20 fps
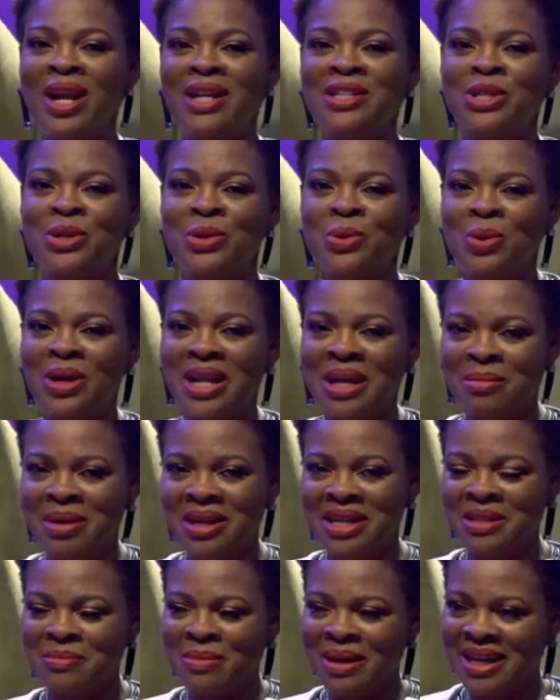Olateru
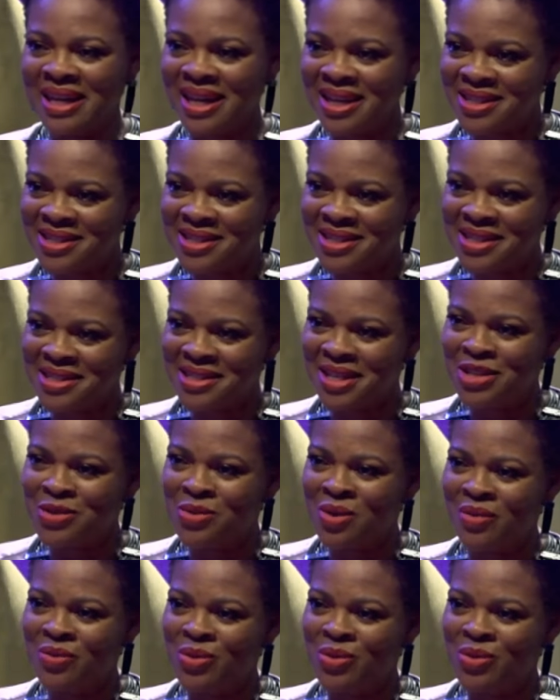Olagbegi is my guest. It's